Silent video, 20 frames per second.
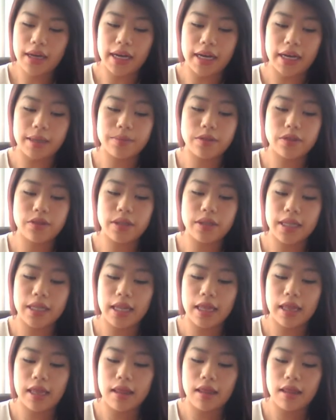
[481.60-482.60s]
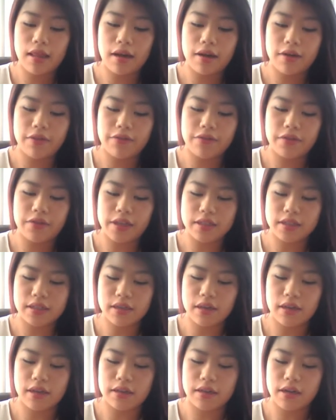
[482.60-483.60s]
I absolutely love this
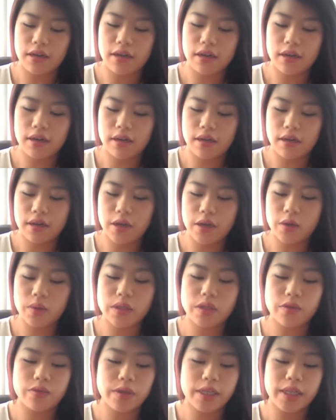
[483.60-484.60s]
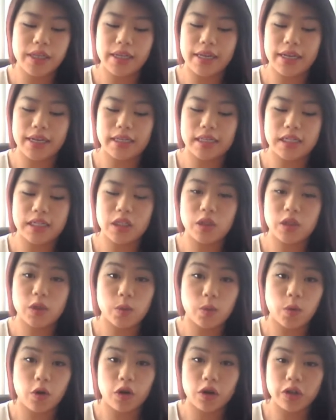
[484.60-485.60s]
colour. It was a really nice
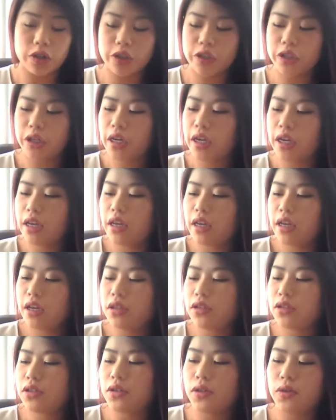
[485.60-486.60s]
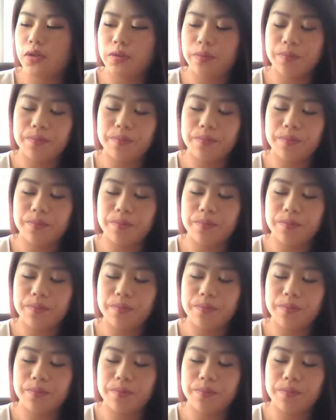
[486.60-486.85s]
swatch, so